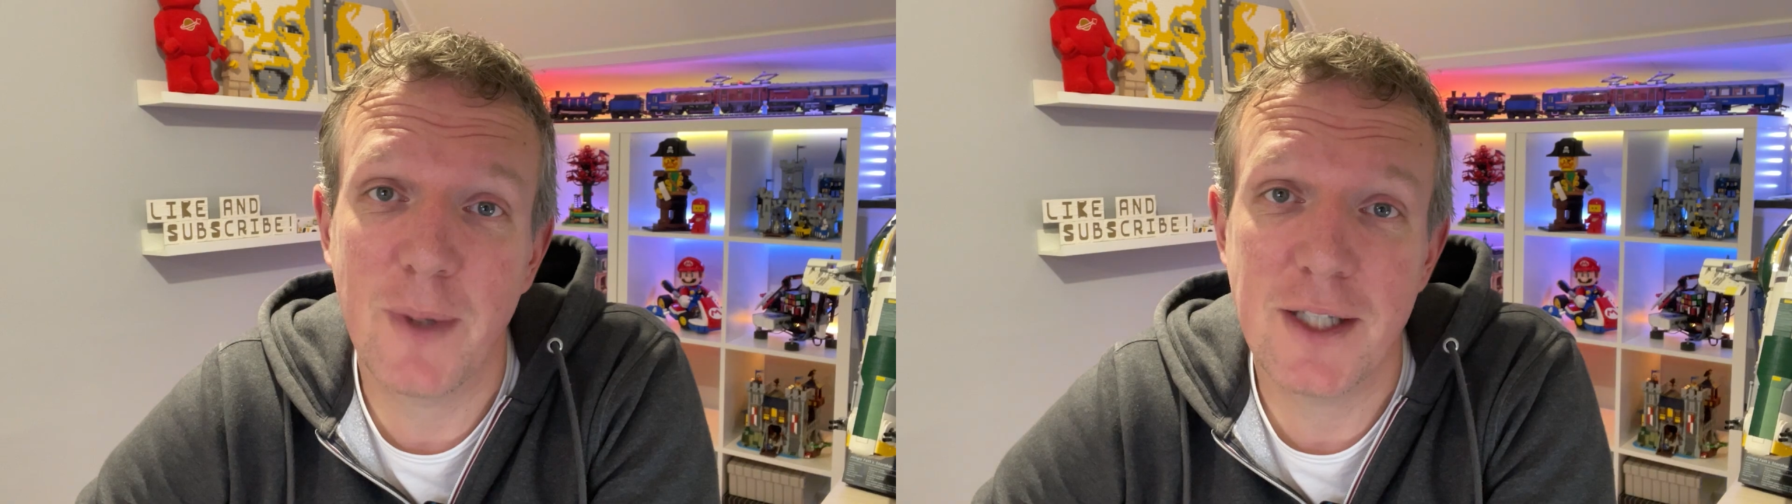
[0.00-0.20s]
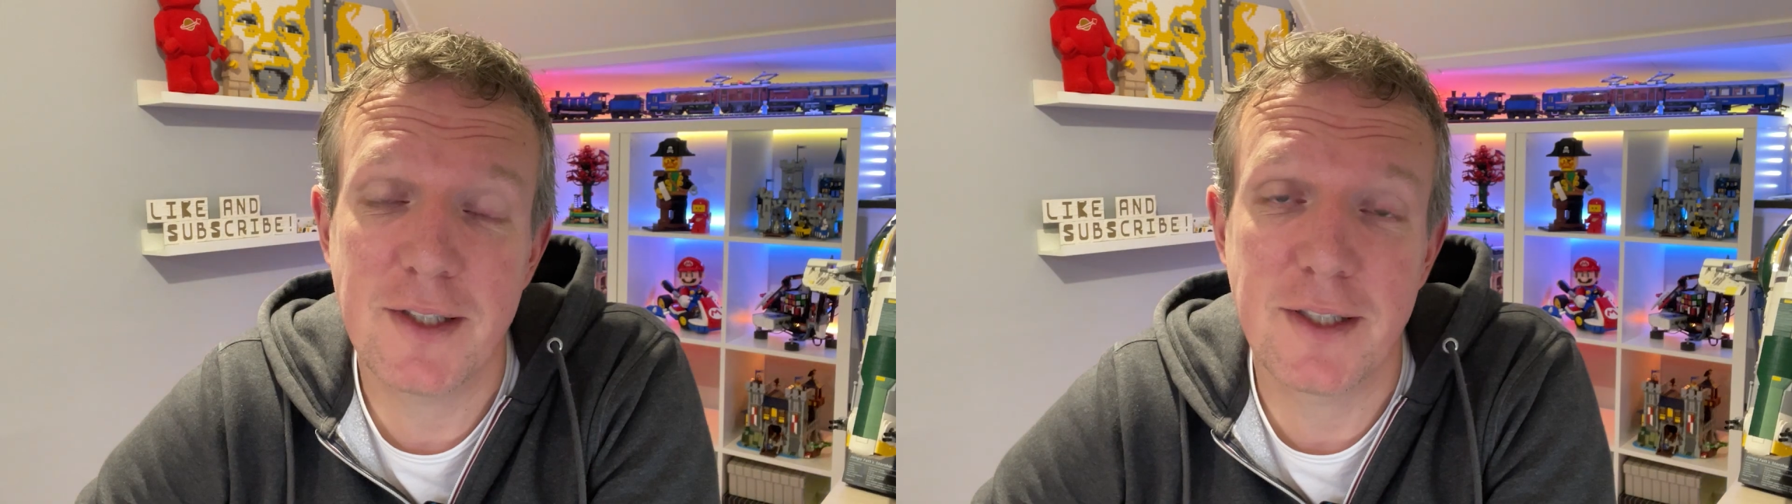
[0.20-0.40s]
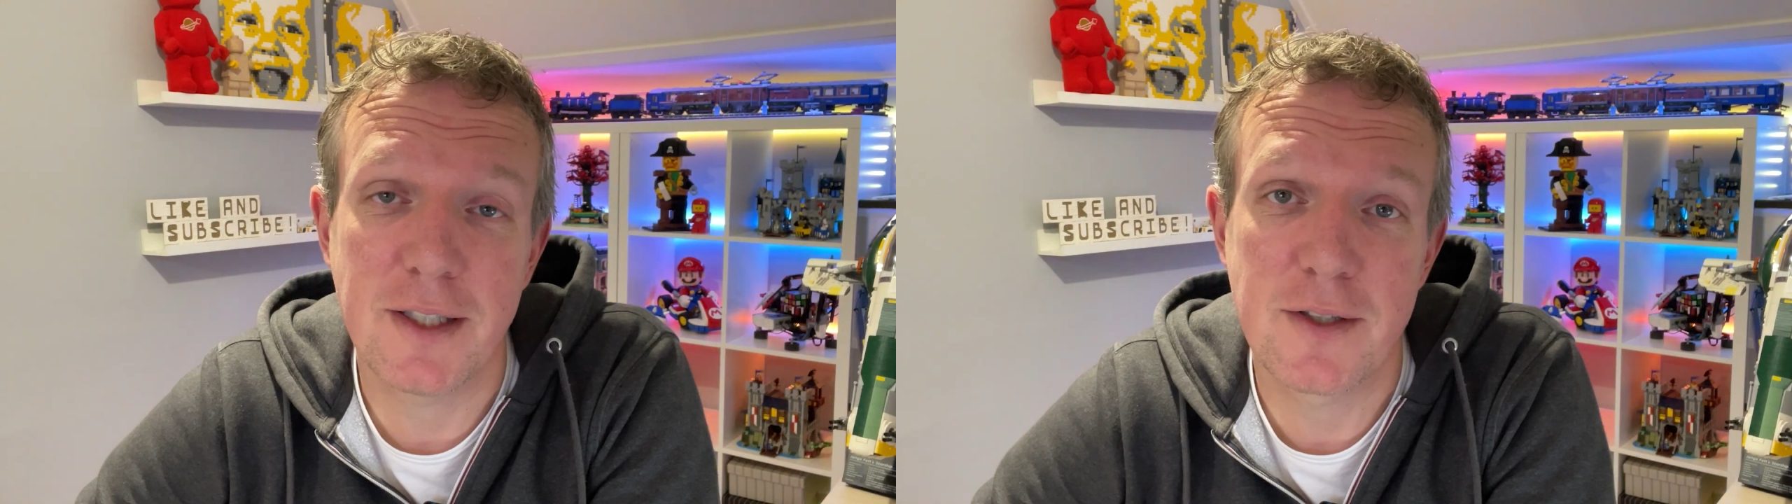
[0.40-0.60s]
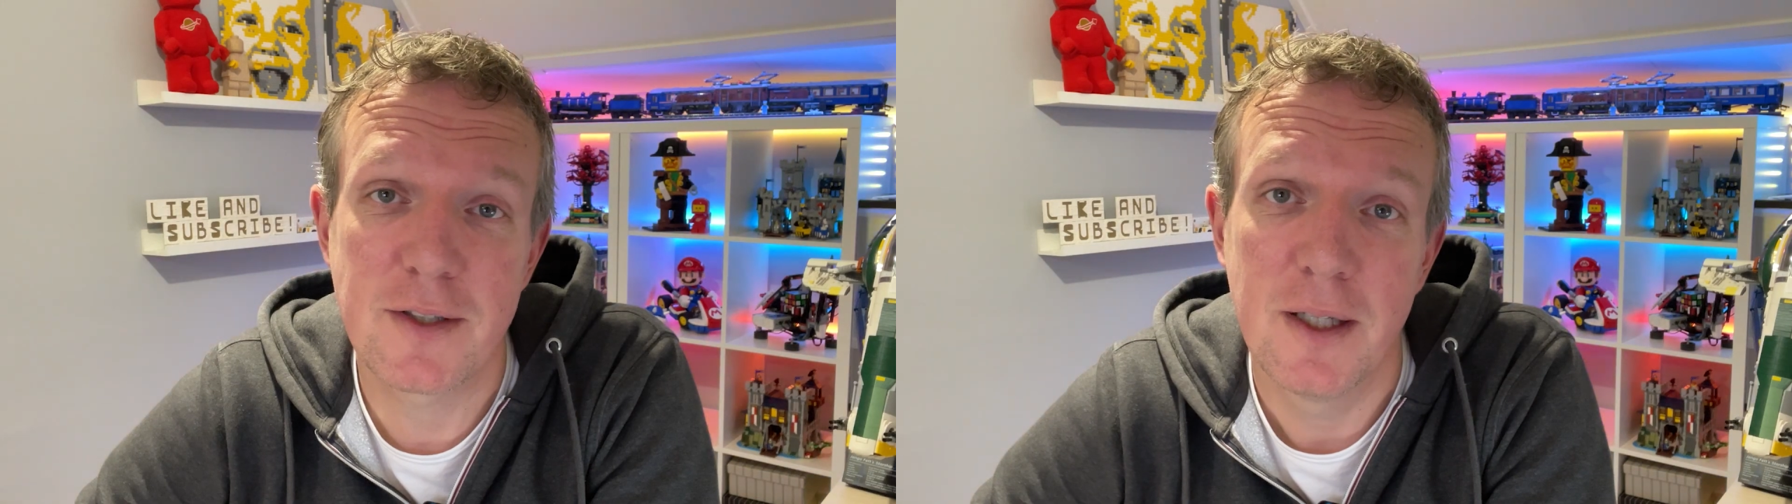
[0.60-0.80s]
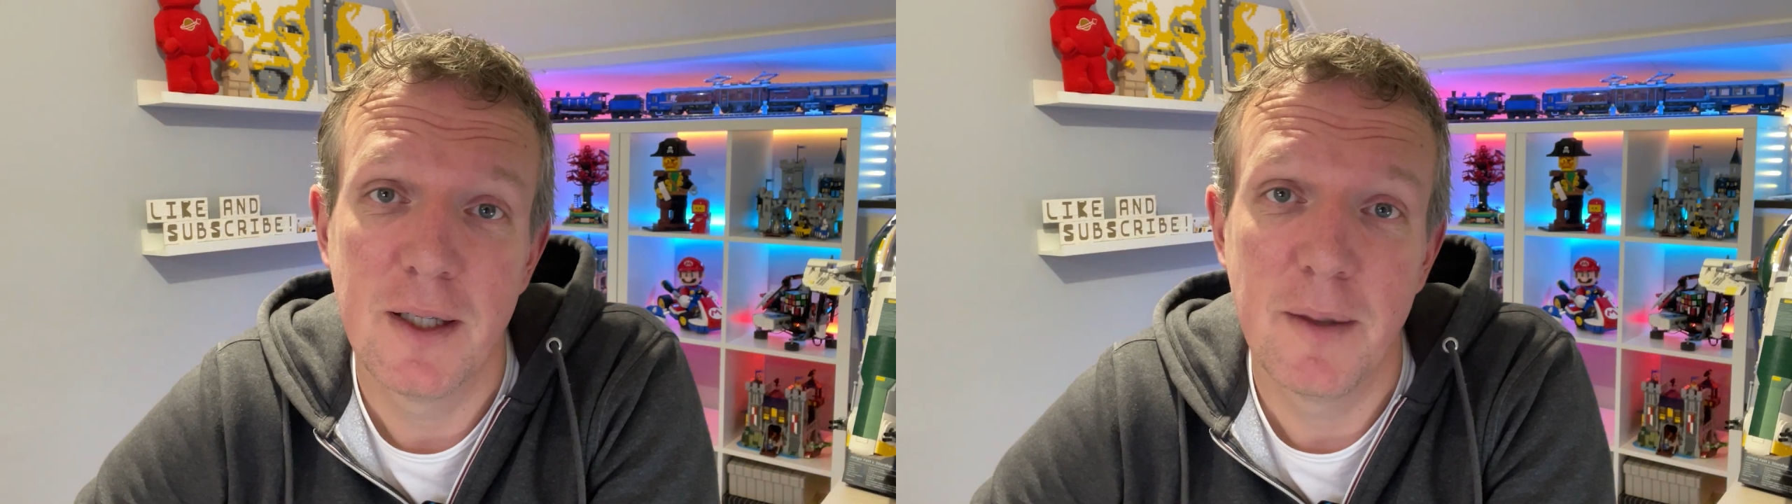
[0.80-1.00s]

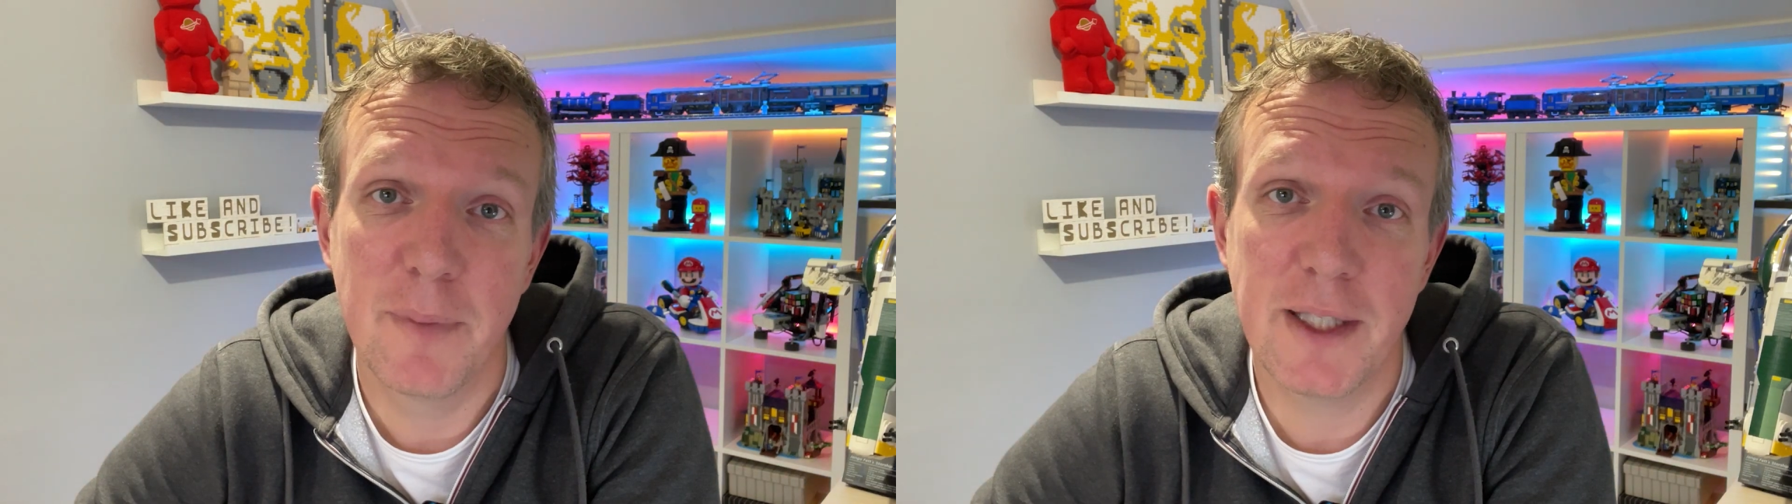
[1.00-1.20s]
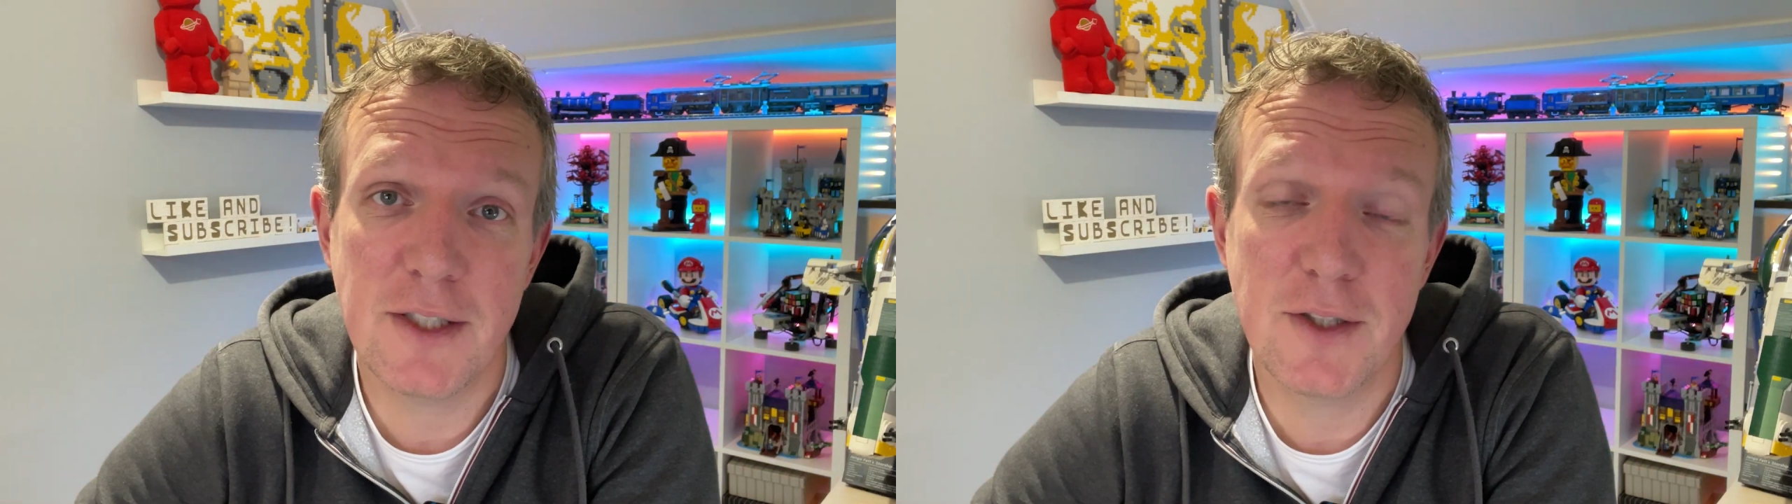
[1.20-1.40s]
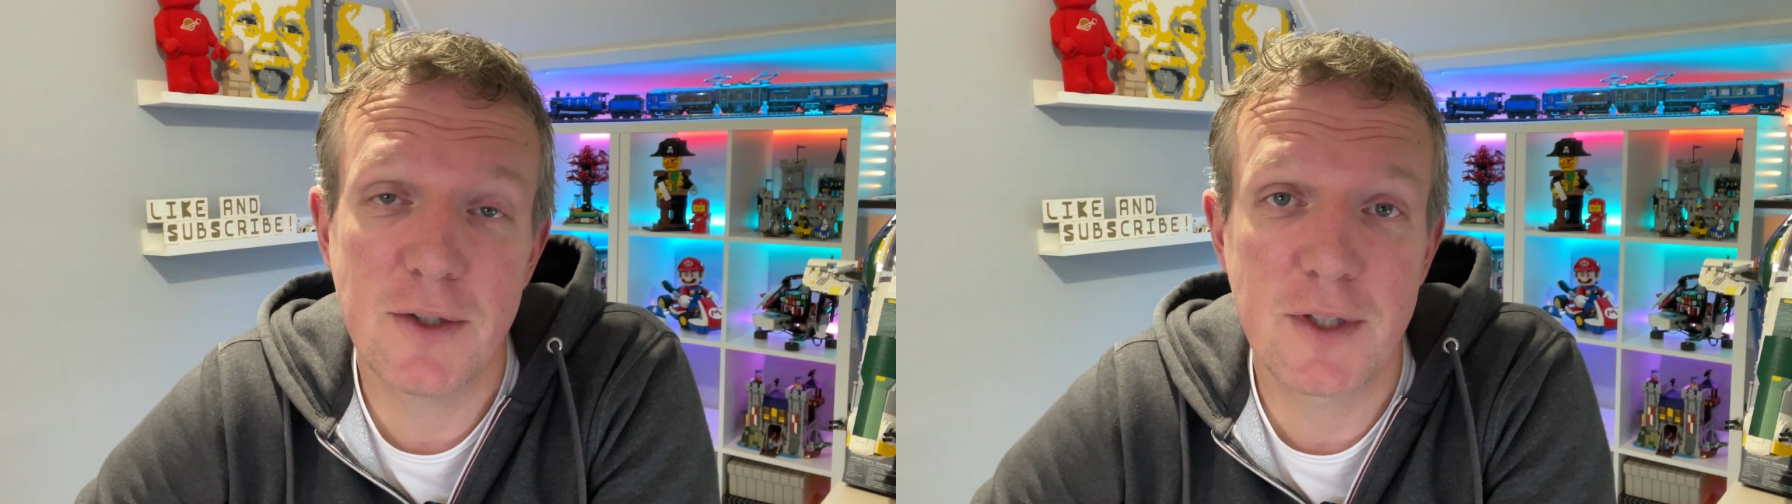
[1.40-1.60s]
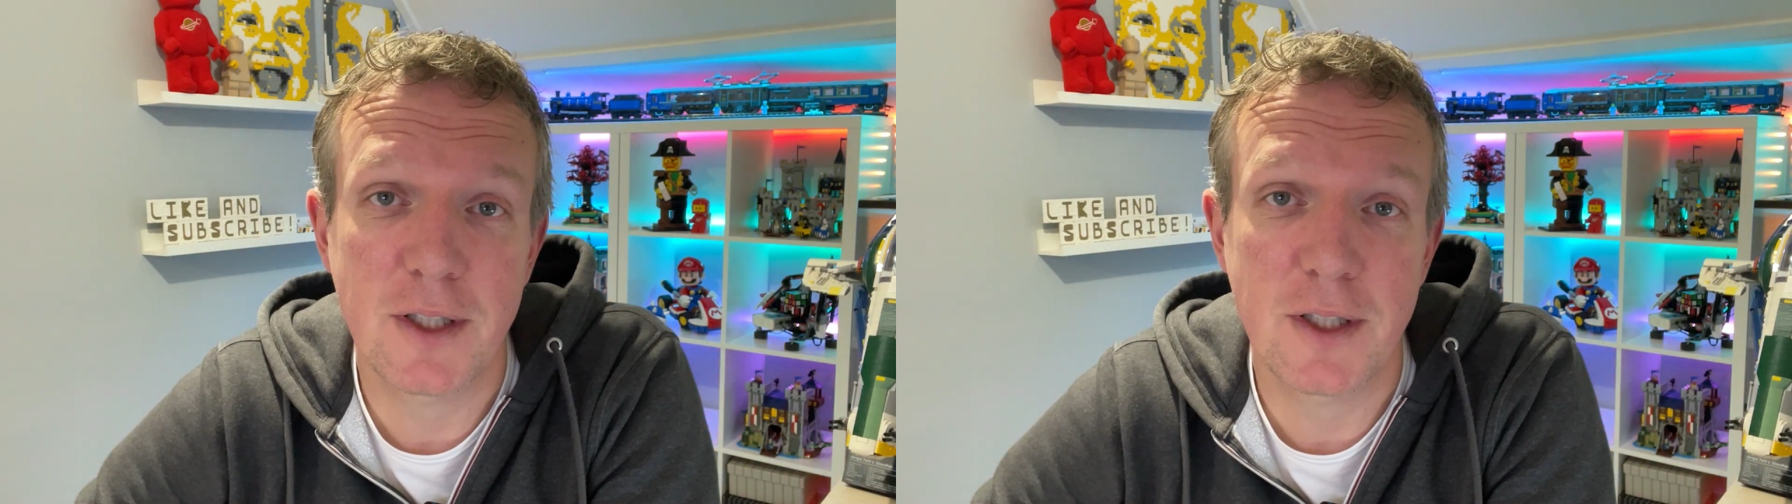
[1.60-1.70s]
questions, please use